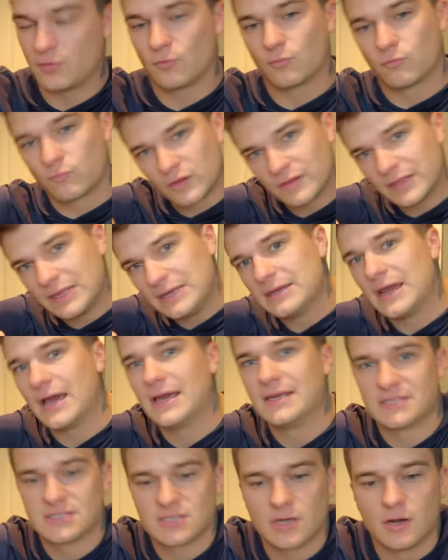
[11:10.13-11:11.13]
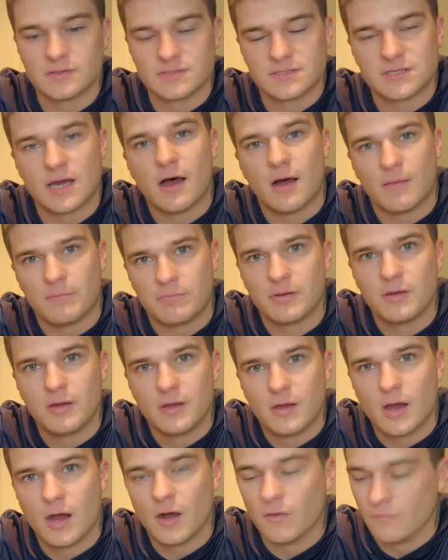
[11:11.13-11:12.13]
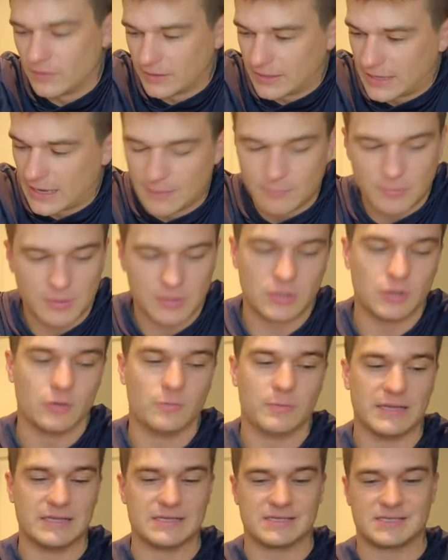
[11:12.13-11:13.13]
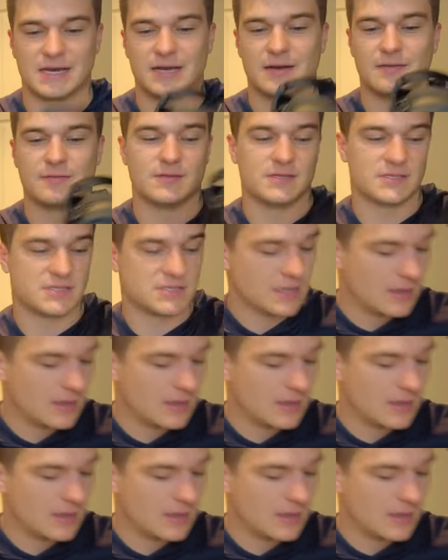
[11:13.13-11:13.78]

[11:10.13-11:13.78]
really nice on top of the camera cube inside of this